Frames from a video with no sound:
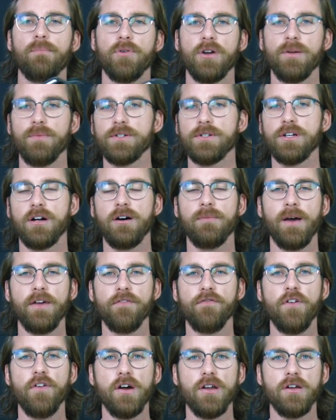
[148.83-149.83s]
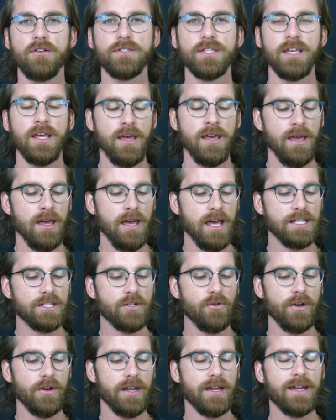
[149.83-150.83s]
pretty much all my photos, is
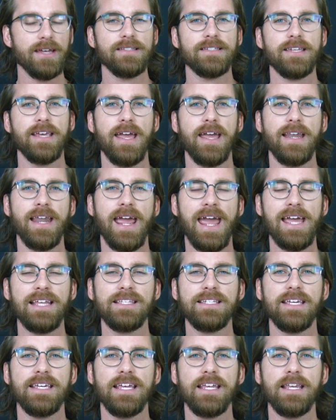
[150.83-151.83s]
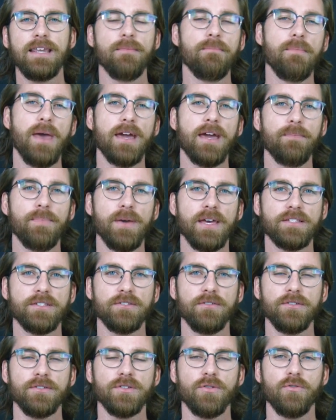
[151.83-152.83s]
going to contain 18
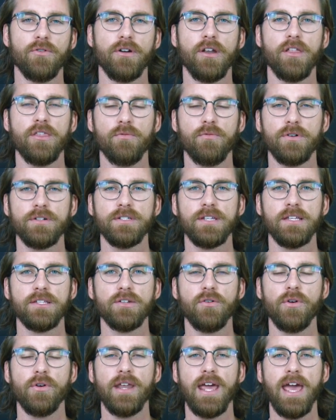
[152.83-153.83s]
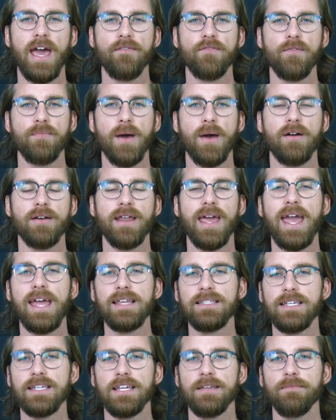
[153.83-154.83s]
megapixels, or in other words, it's going to have about
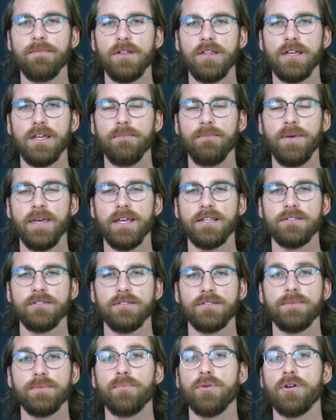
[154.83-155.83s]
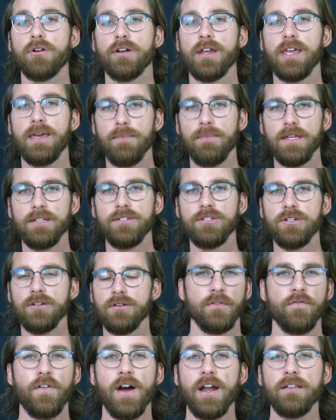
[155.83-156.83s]
18 million pixels per image.
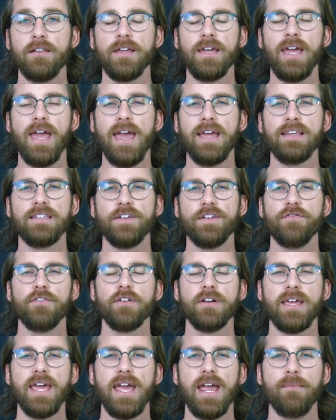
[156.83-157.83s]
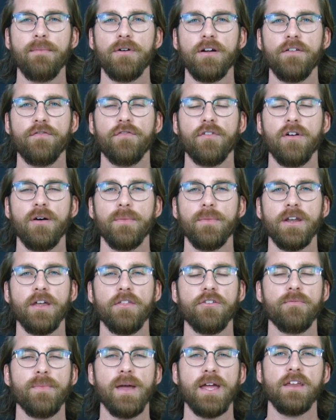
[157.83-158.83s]
Finally, a different camera from
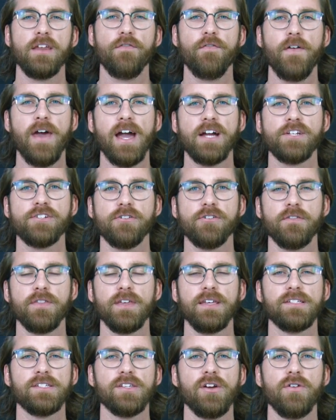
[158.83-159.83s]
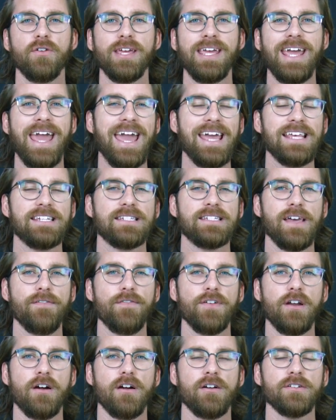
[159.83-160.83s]
another manufacturer, the Sony
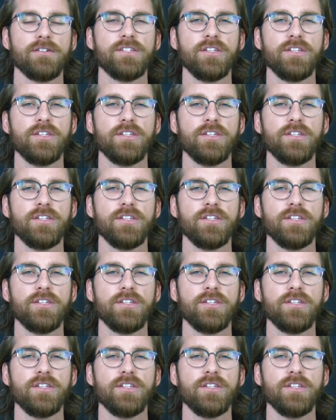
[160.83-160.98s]
a7R